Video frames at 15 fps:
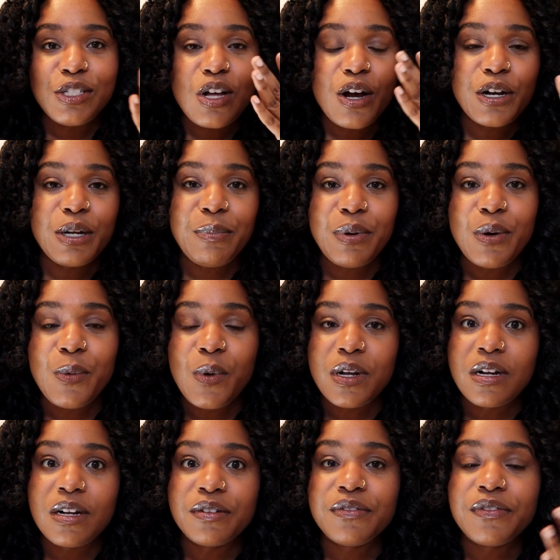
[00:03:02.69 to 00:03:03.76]
So I'm going to put one
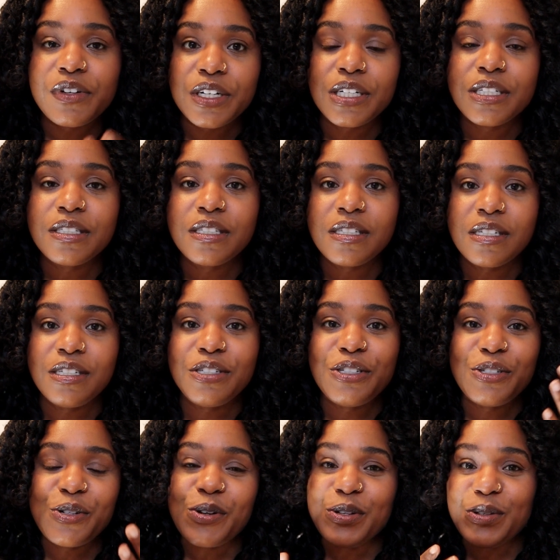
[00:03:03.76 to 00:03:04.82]
on first and
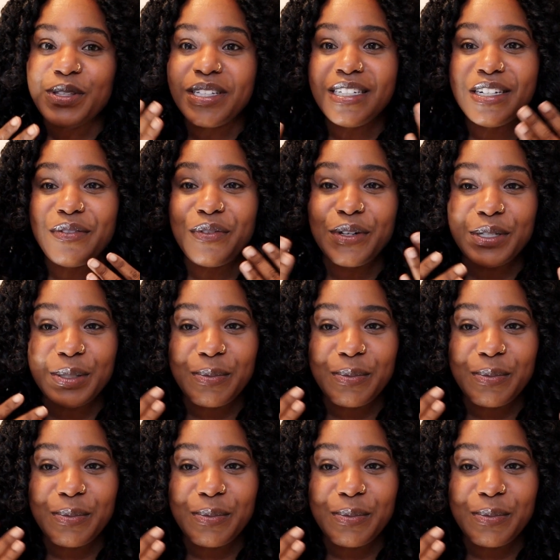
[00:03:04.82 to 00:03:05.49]
show you the difference